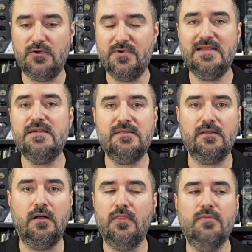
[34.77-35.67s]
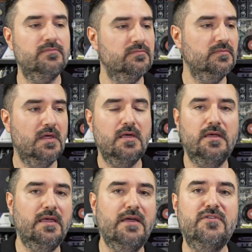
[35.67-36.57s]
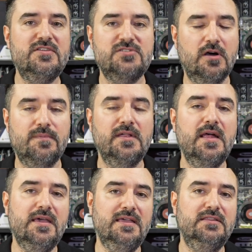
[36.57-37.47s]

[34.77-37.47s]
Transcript: released on every shops in